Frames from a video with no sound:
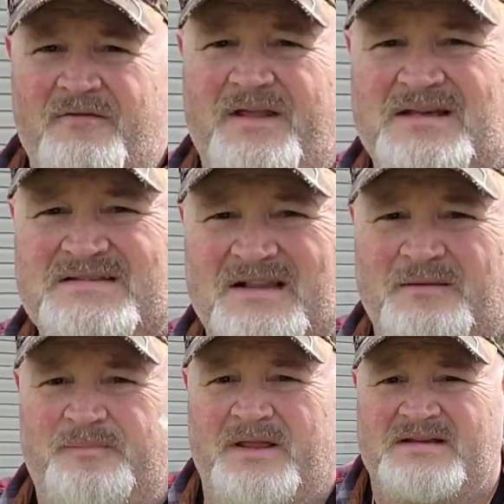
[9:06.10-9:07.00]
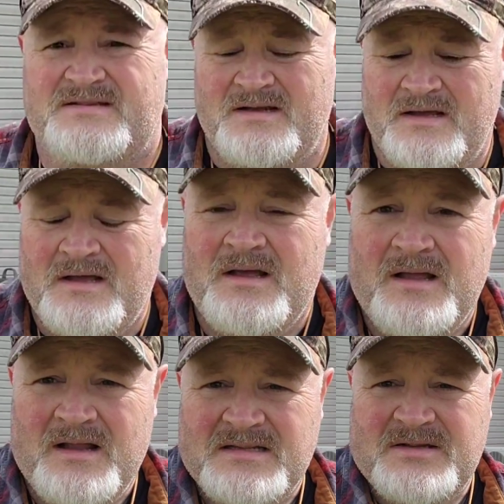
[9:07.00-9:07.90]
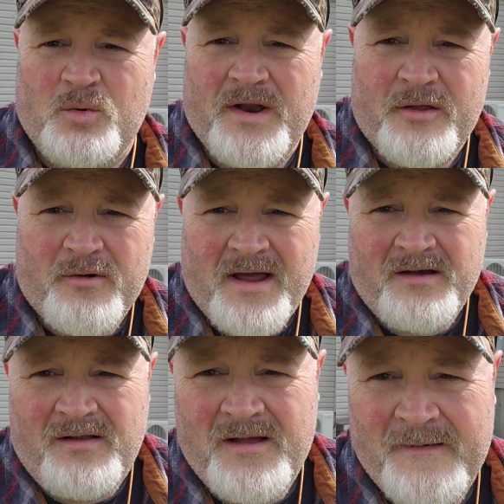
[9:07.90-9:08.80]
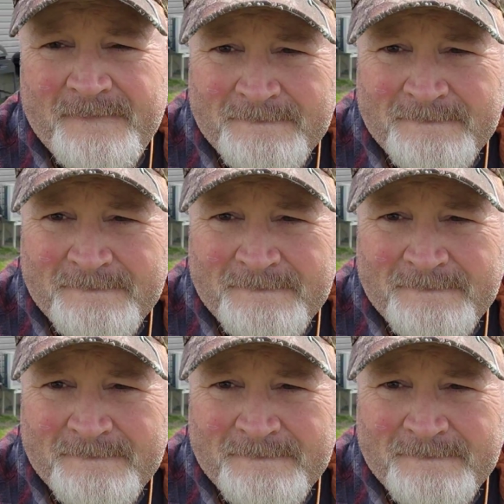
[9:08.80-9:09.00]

everything is still in place. Let's do another angle.